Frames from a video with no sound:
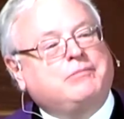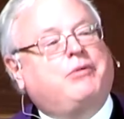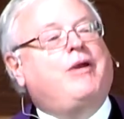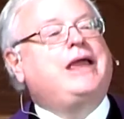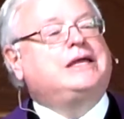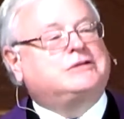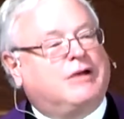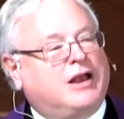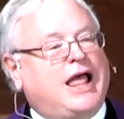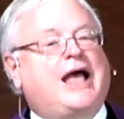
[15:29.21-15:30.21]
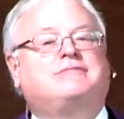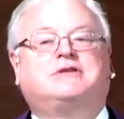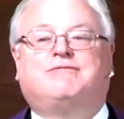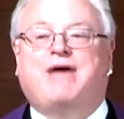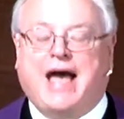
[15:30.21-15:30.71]
and bring into our lives
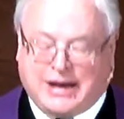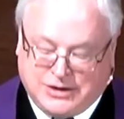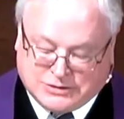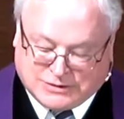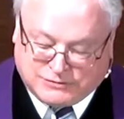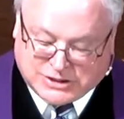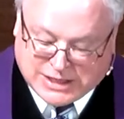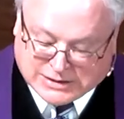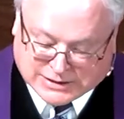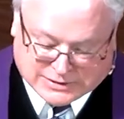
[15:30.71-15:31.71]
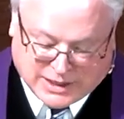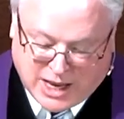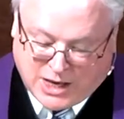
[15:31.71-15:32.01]
the values of Jesus,